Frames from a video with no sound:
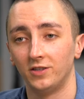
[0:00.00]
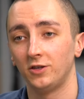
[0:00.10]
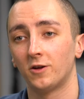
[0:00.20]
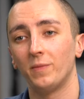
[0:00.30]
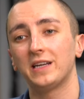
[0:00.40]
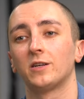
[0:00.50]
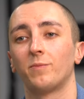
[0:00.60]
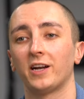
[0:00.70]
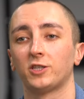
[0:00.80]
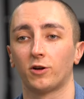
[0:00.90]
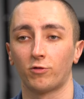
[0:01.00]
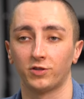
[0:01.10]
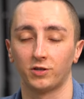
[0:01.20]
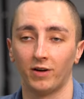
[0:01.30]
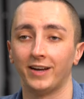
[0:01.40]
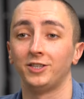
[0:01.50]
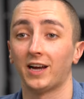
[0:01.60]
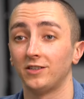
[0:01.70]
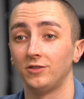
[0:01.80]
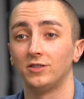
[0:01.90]
so you can mix and match across the range
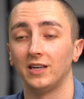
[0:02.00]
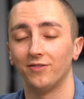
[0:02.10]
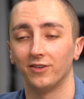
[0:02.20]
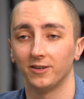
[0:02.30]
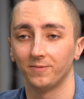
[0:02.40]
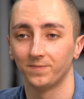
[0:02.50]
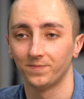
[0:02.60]
as you see fit.